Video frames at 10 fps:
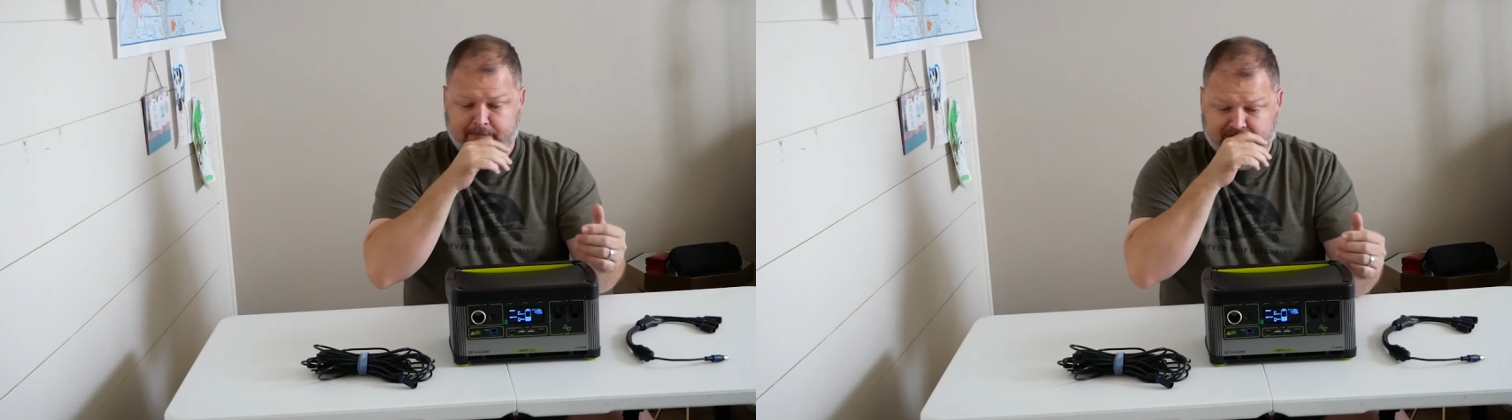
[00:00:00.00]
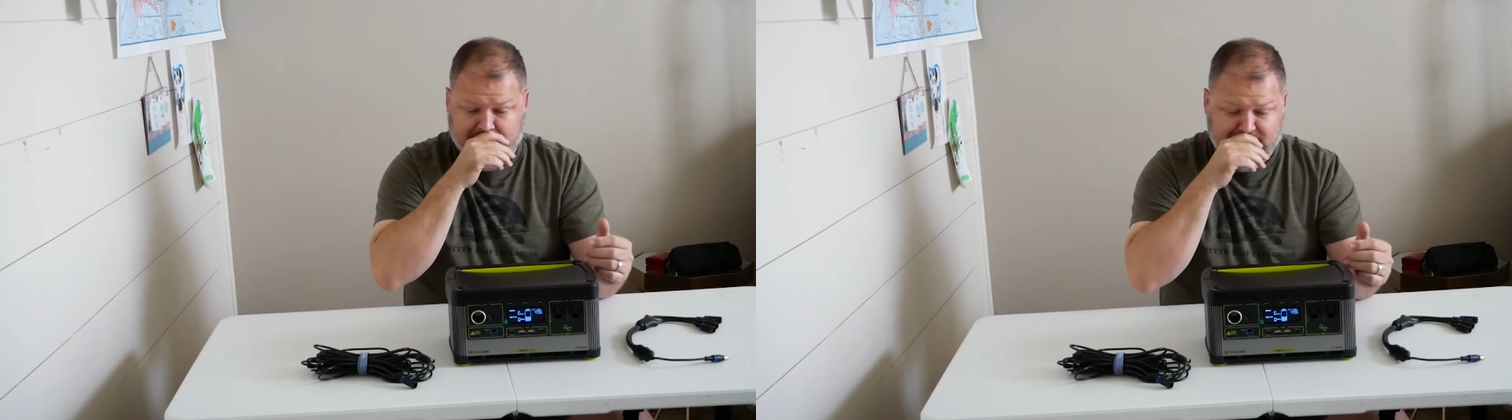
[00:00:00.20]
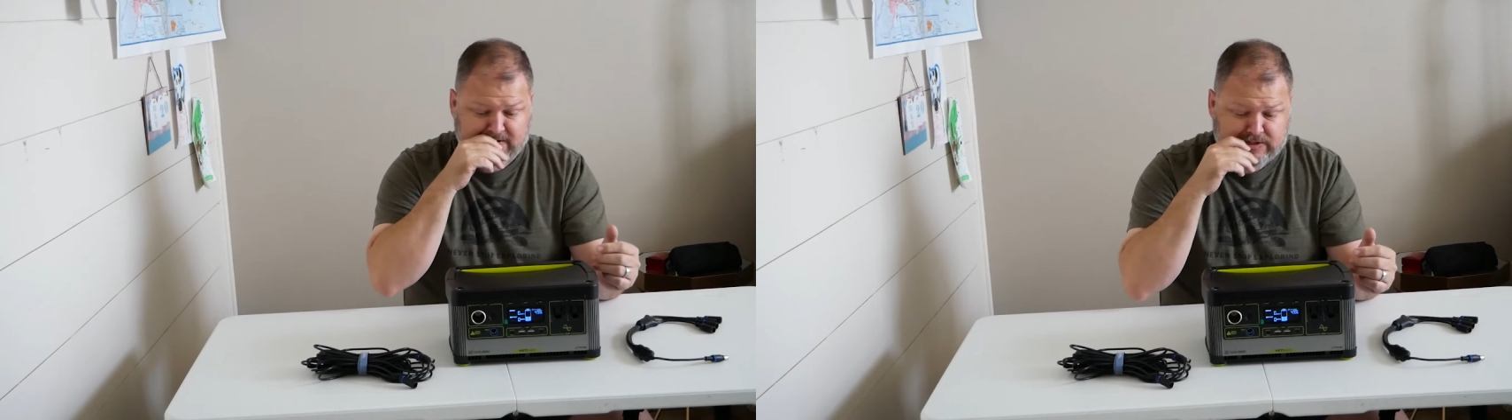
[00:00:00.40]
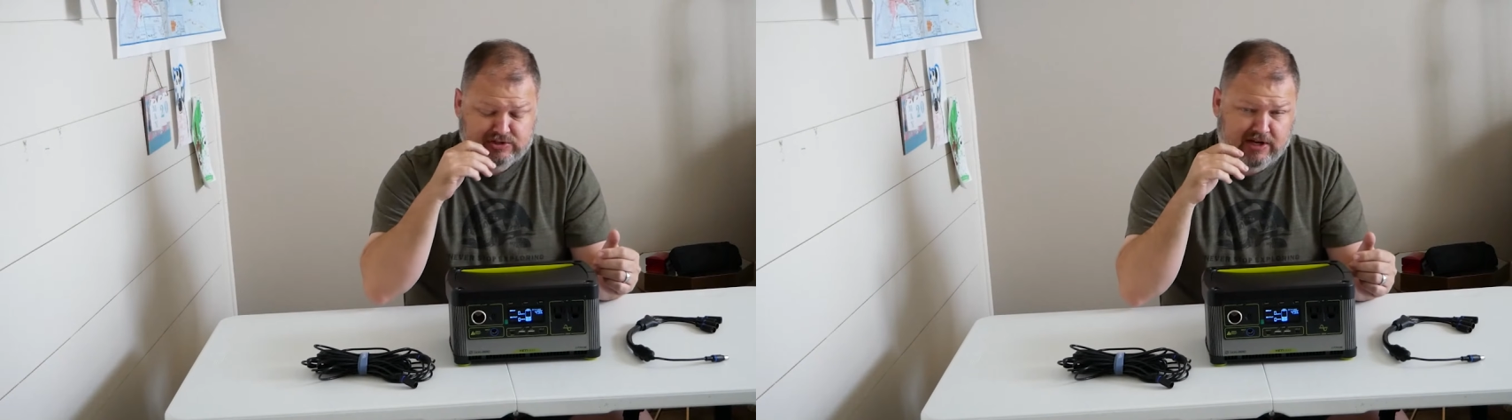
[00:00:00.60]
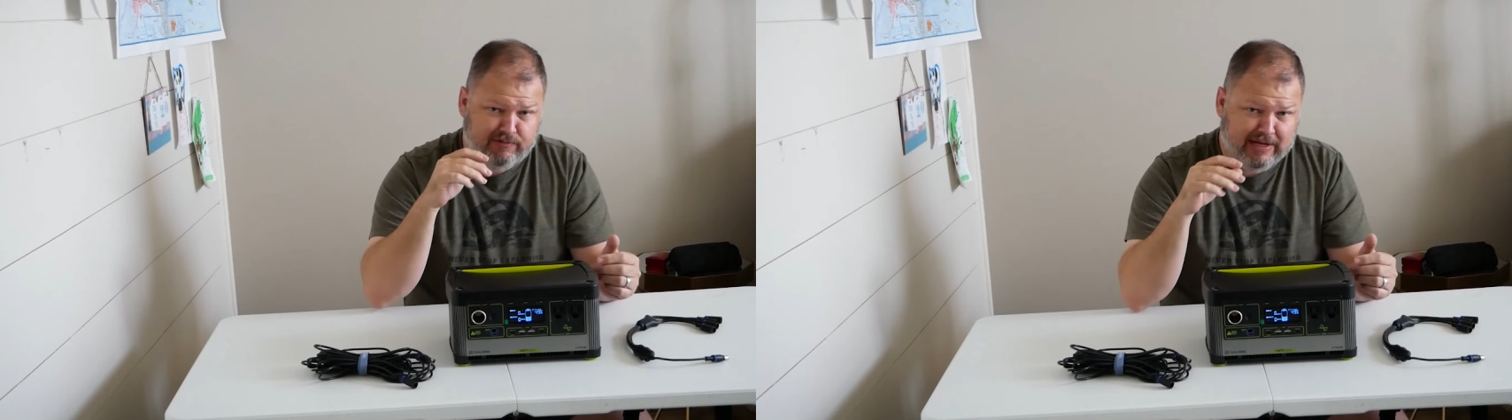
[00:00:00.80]
some of the new
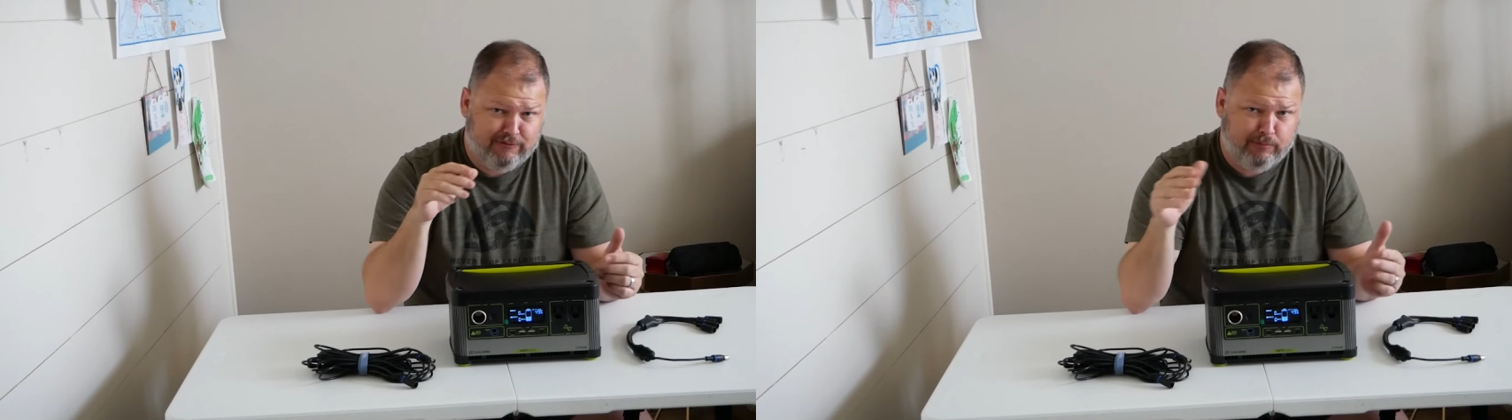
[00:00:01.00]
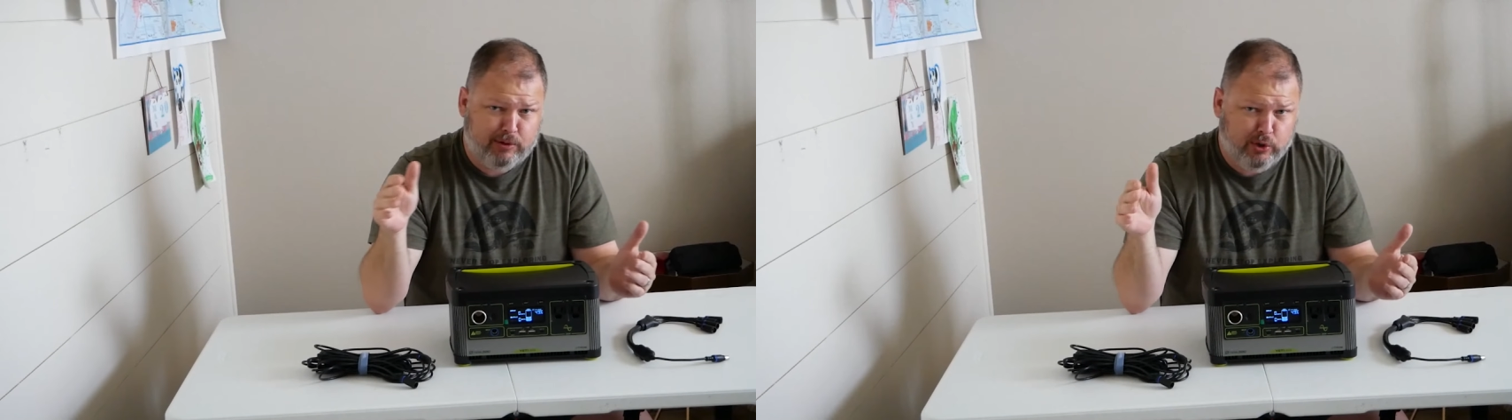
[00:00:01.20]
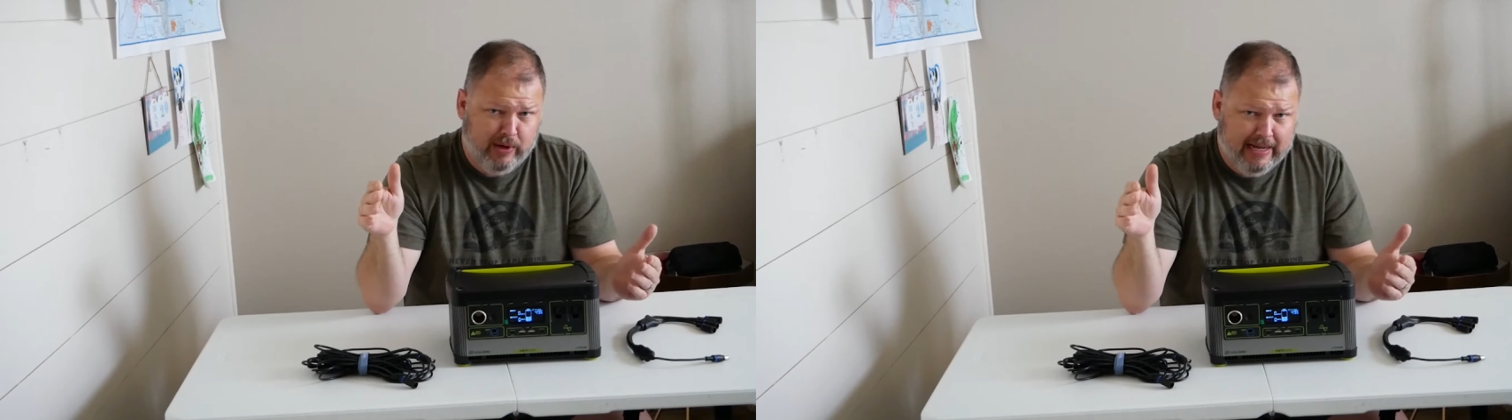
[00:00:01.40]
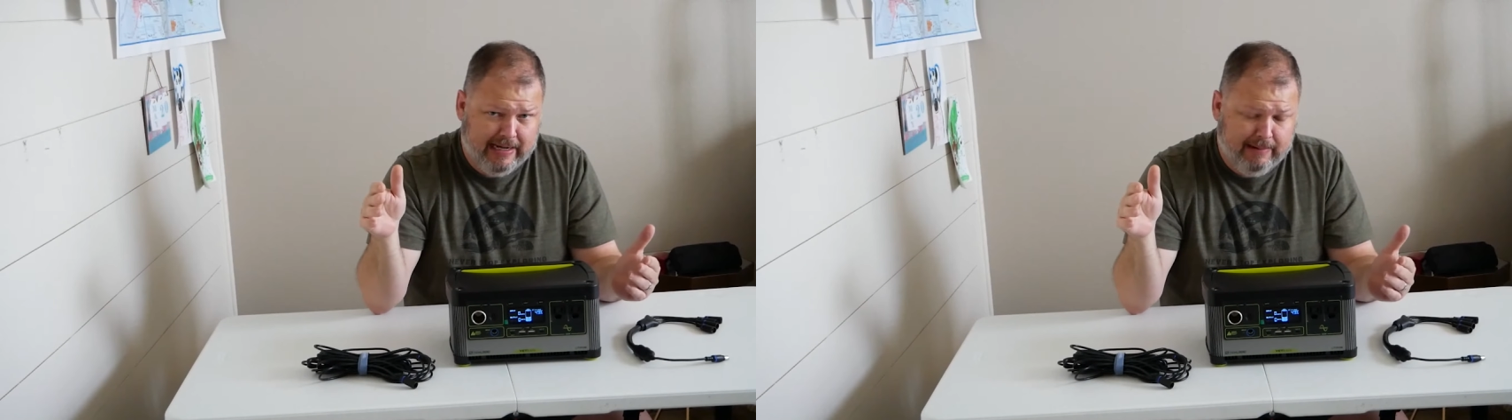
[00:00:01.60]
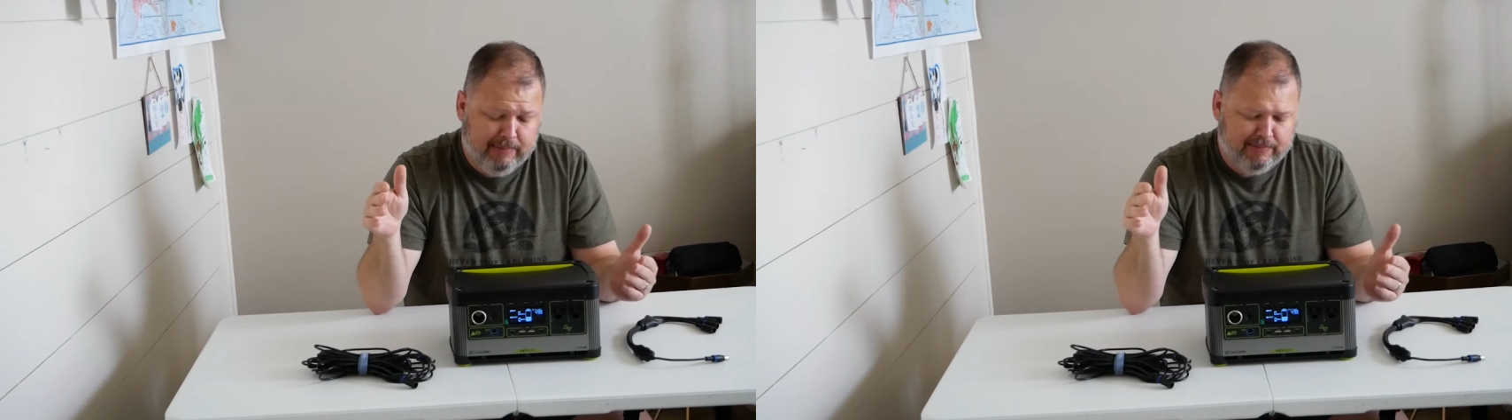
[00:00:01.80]
stuff like from Blue
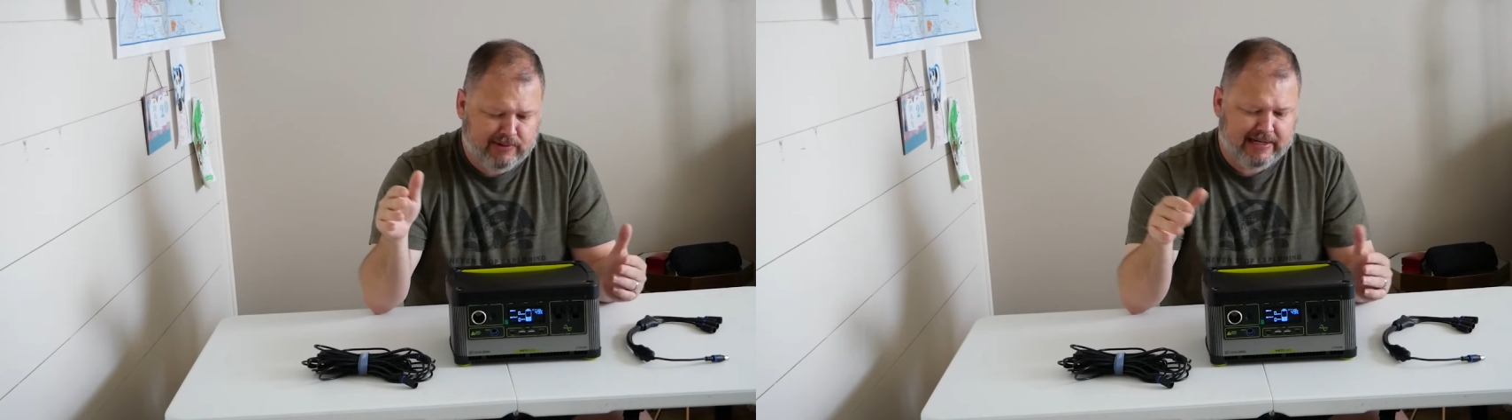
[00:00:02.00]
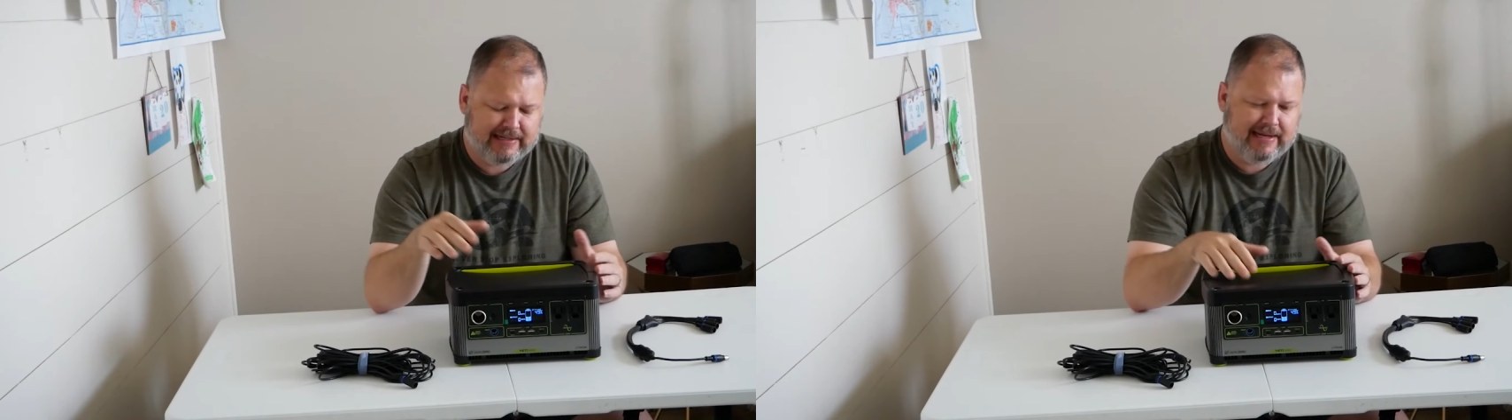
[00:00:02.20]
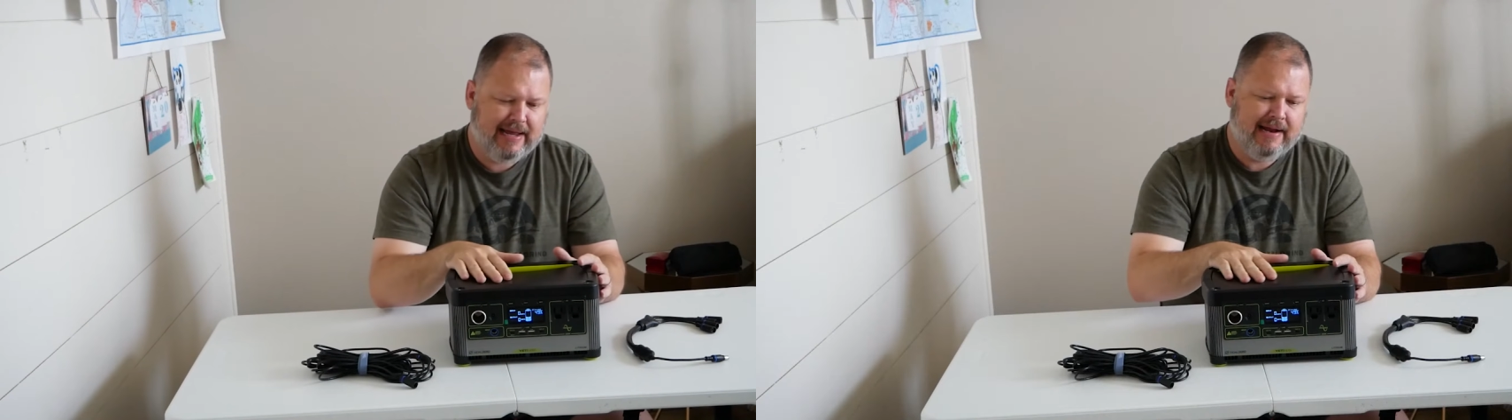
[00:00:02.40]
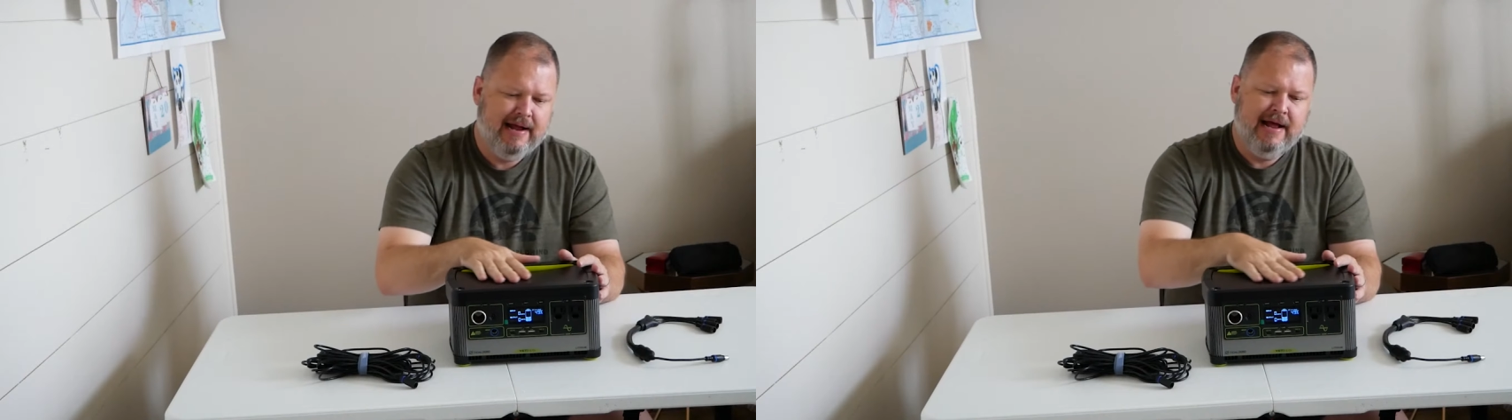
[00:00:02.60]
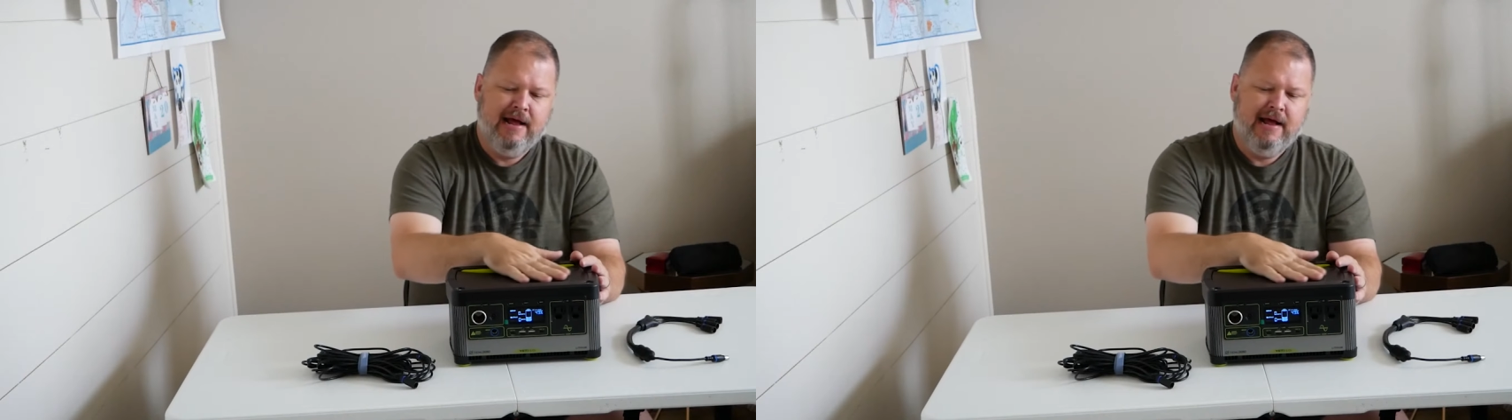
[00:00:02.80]
Yeti, people like that.